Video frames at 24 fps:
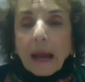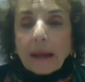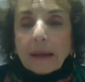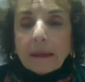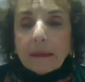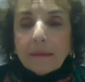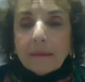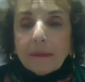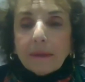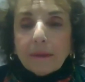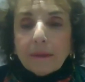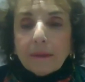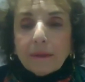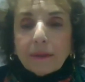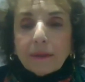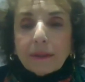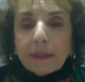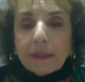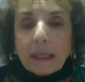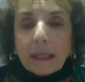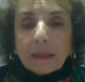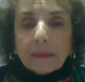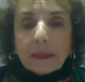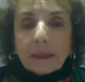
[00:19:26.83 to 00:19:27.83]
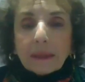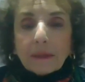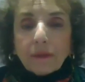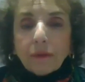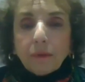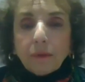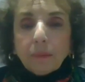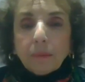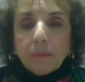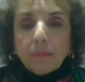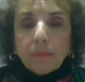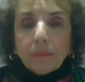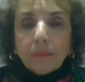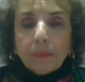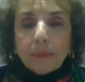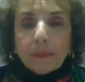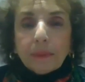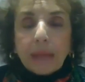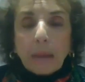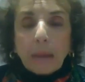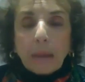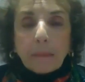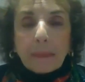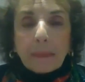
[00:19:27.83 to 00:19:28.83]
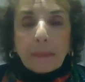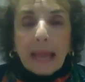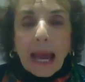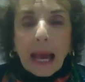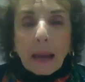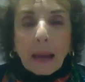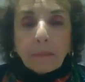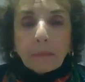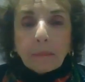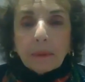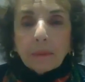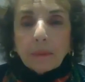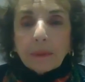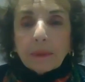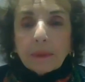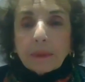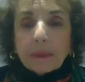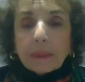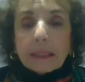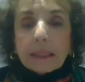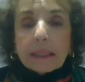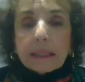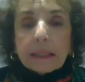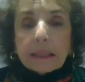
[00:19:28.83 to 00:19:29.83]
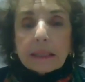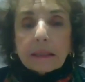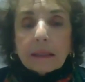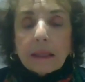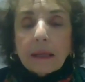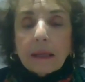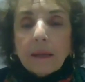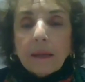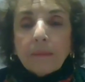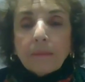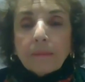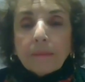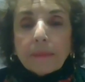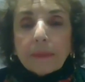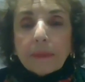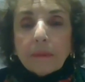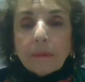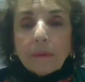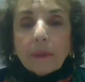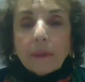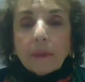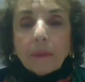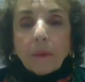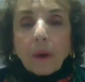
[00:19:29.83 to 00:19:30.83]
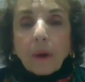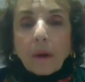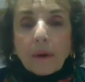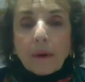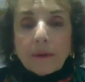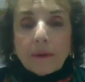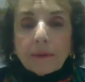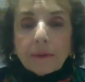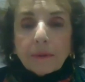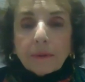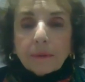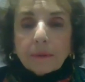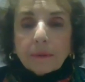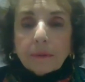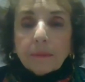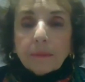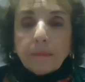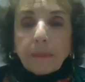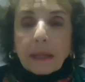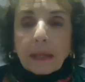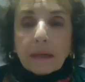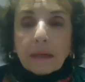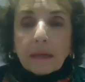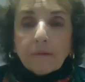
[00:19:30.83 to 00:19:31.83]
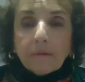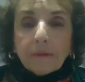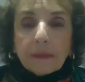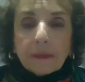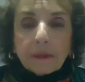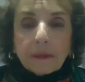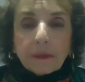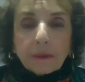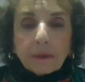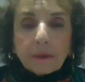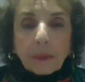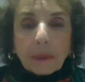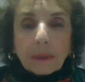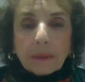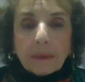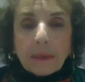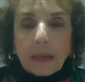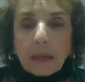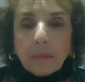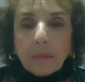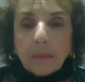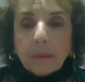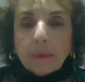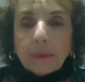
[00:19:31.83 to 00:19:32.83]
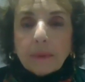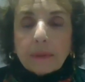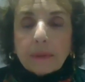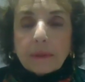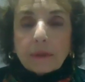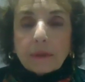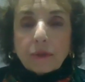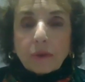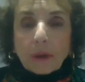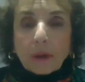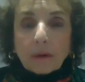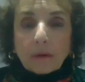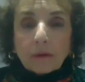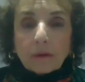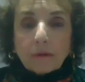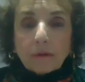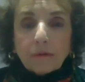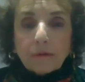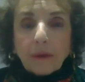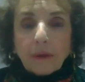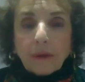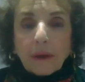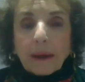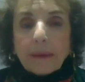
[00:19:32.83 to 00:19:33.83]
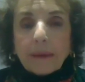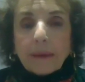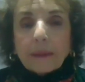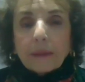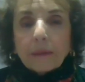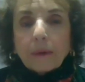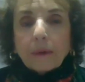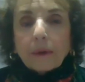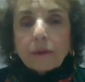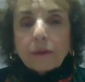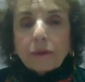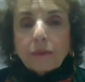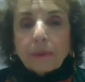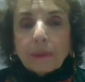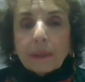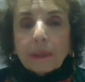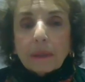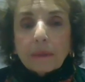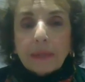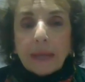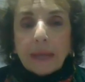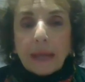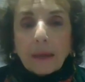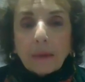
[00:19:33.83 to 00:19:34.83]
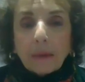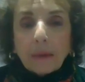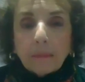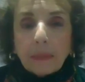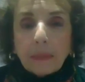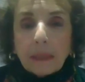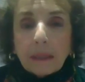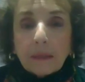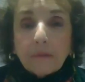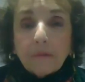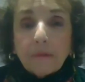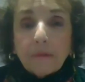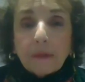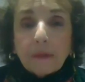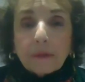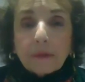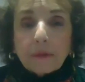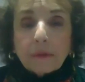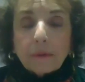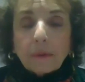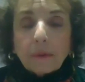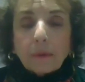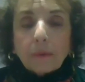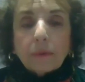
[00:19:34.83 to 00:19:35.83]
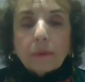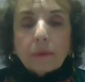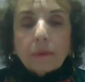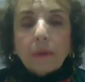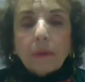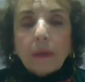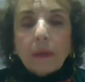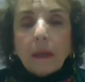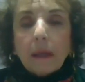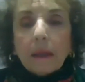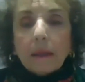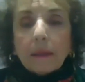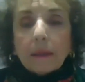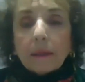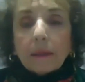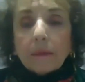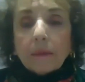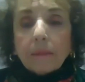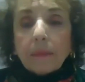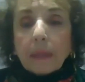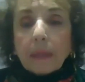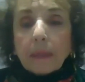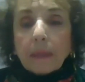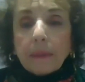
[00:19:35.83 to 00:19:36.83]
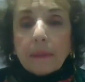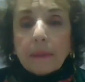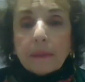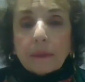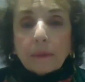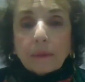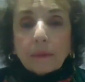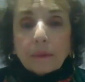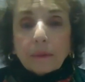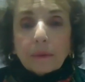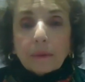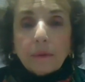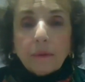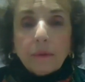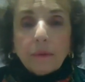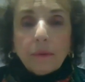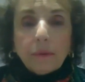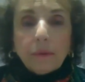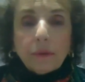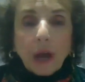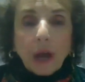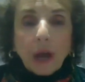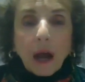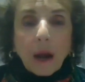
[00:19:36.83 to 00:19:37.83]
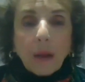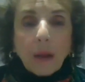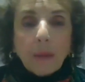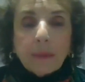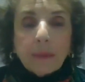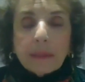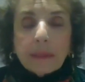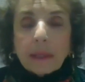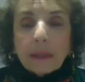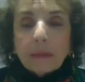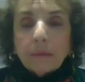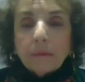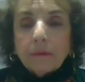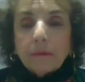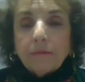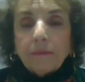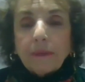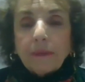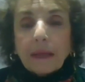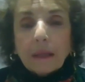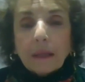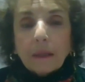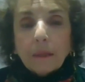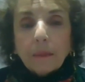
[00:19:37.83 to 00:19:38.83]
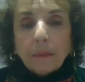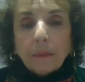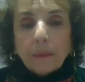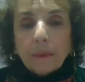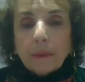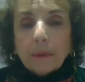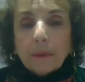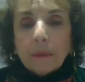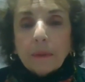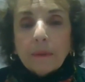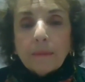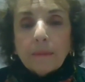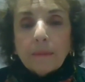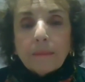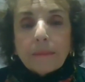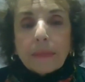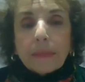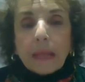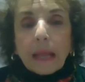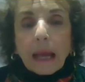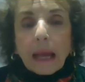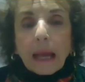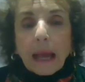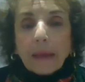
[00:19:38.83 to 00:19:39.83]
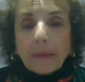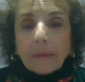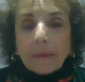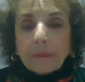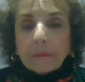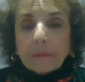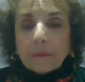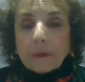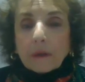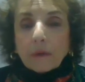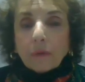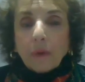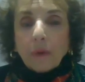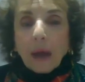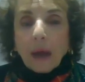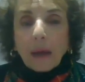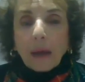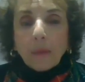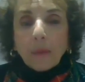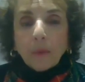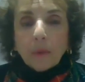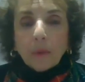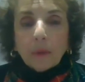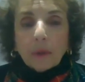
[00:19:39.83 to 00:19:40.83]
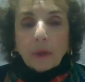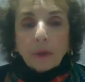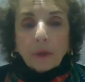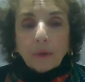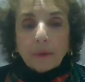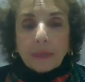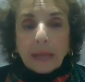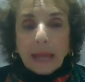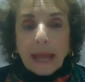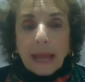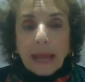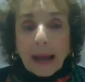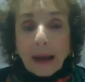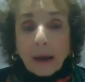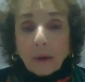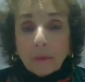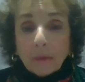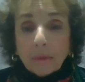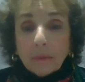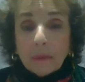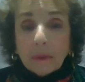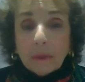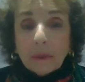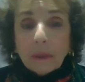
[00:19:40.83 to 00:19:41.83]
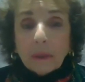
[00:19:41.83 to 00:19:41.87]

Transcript: I can understand that you would not be happy with this you know there are certain benefits when neighborhoods gentrify there are trickle down benefits you know to, there may be certain new jobs that are available and crime will go down